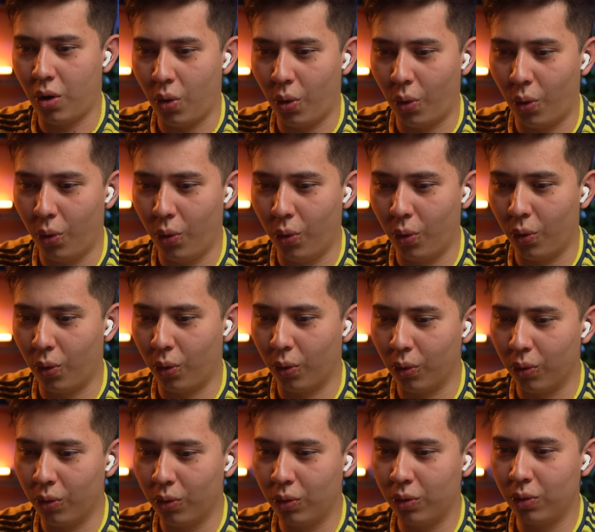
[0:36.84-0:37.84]

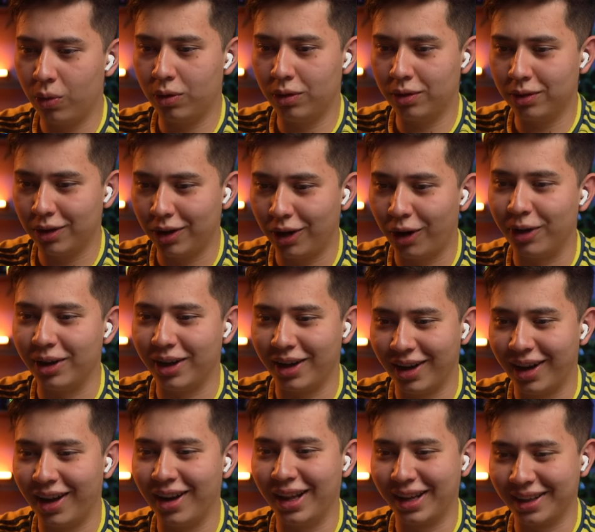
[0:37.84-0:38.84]
Oh. Oh
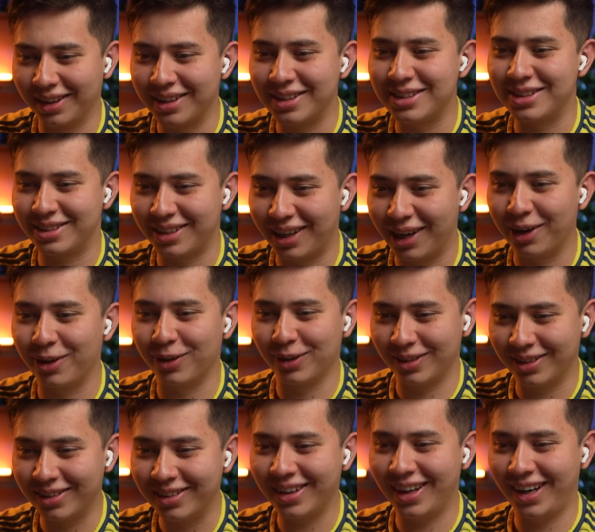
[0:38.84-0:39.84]
yeah, I like this
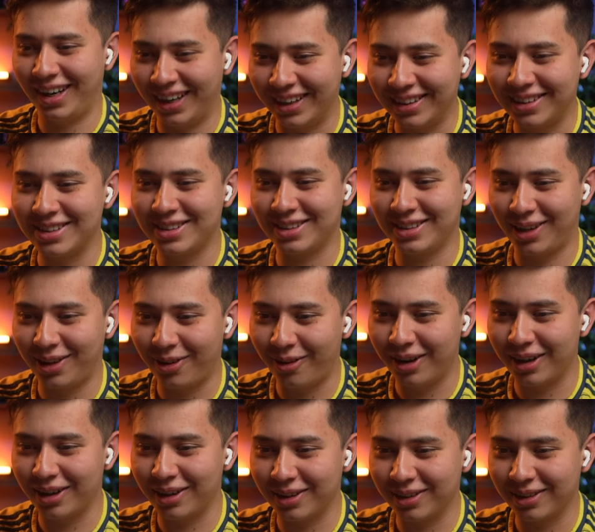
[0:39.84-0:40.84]
style. I like this style
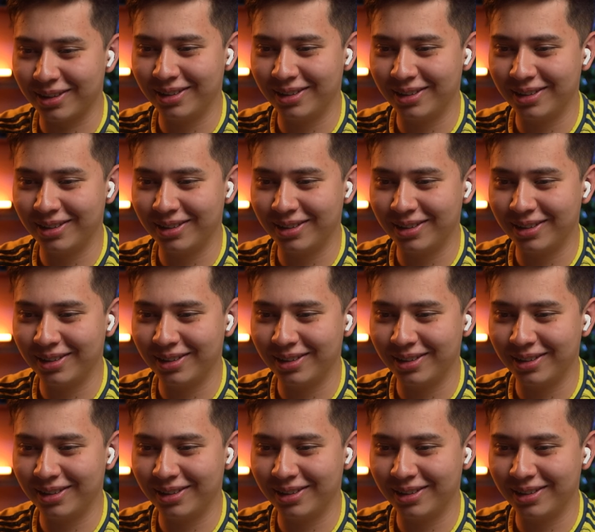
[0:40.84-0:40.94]
already.